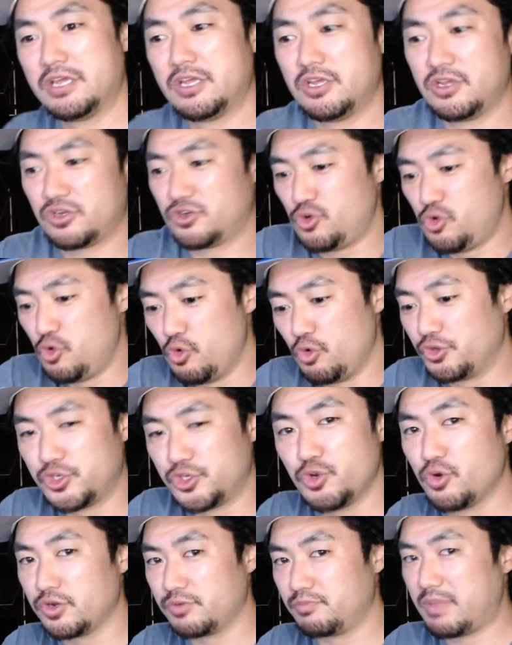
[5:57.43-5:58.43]
cool,
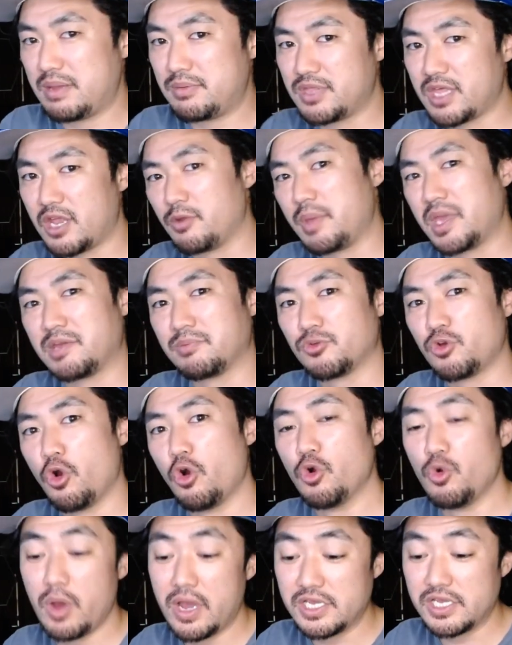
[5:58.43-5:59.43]
do it, maybe that'll make him go
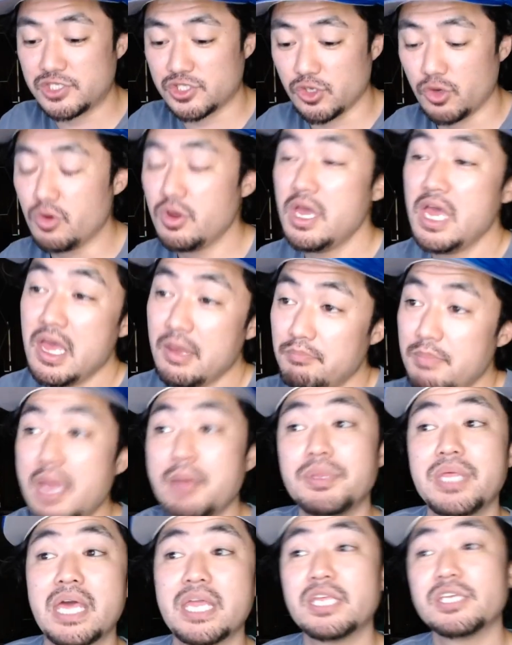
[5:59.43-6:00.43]
away. So maybe
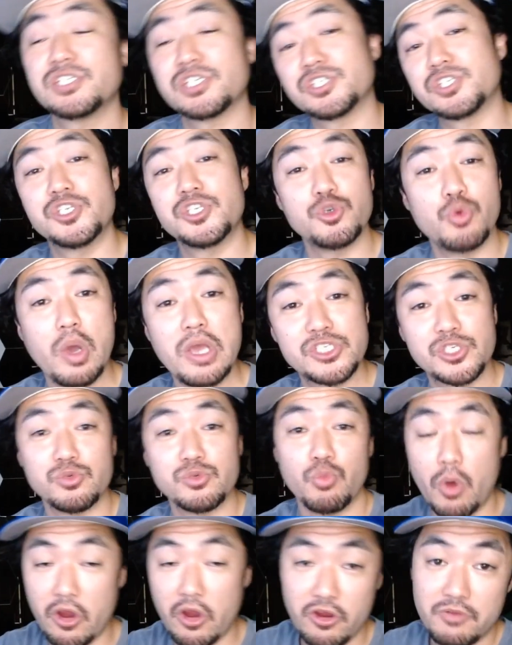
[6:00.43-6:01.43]
that is a situation
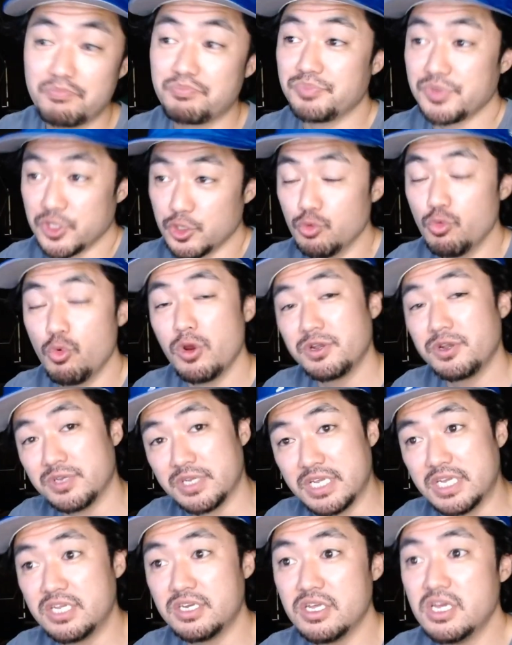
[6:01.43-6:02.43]
where you would
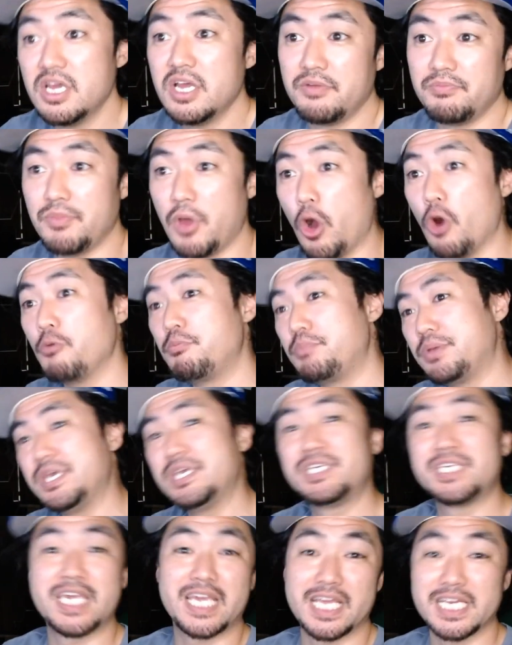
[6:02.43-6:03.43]
need OP
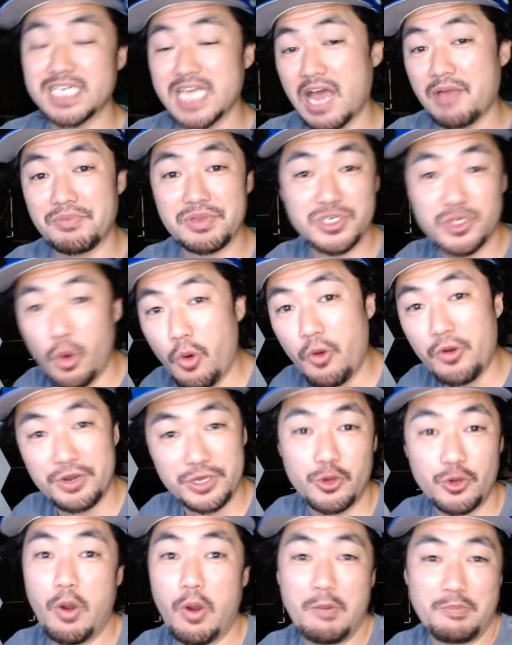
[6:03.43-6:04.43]
kicking down the door to
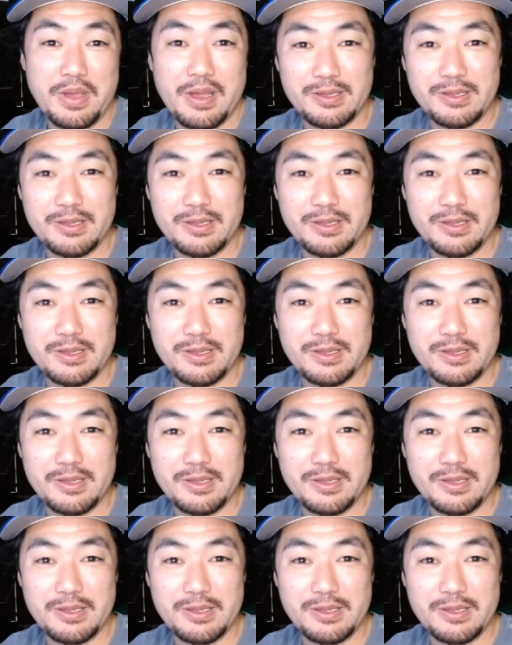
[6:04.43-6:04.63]
go up there and